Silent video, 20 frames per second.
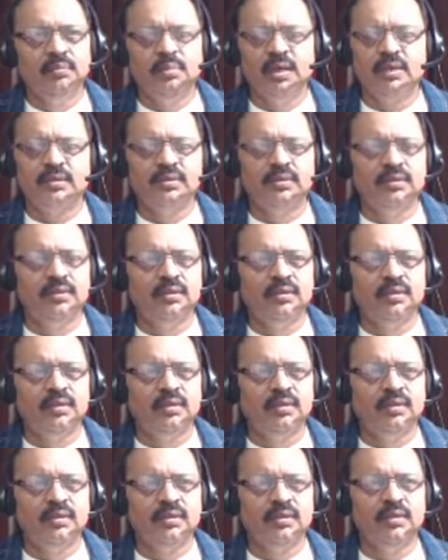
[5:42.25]
But
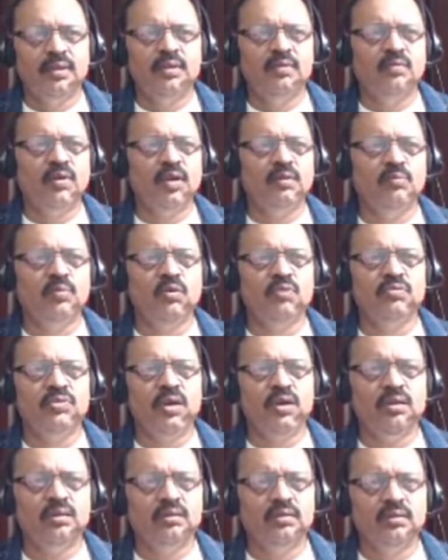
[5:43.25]
then one moves
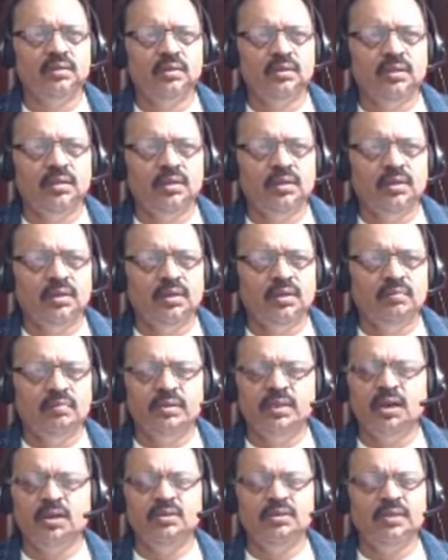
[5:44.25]
on
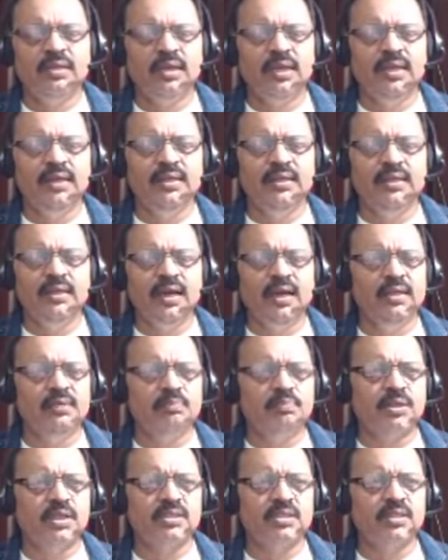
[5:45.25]
without any
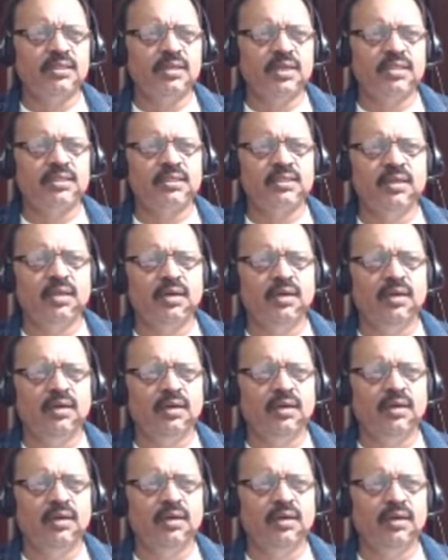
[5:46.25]
unpleasantness
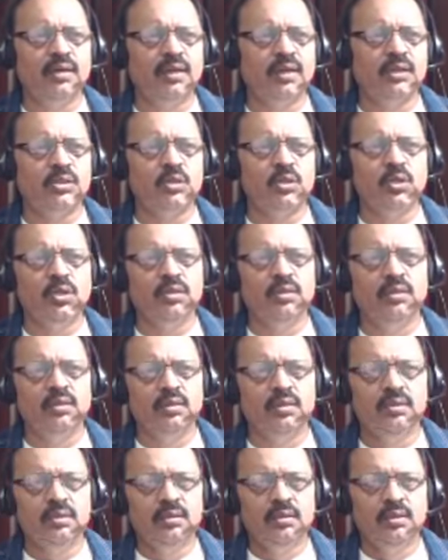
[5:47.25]
at all.
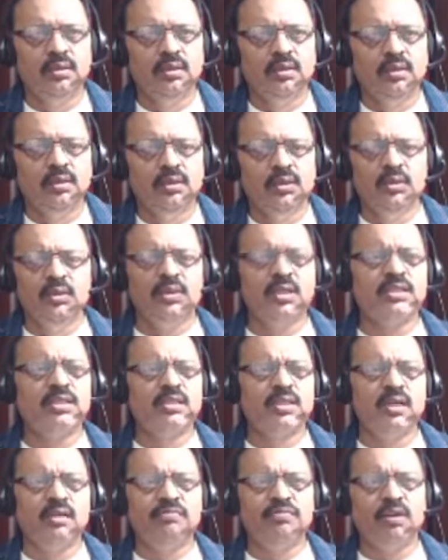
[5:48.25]
You
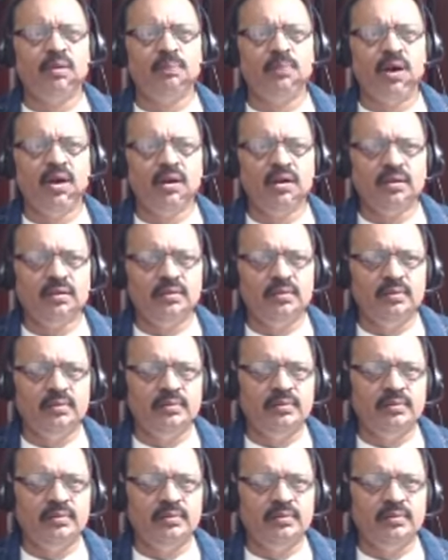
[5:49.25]
just drift apart.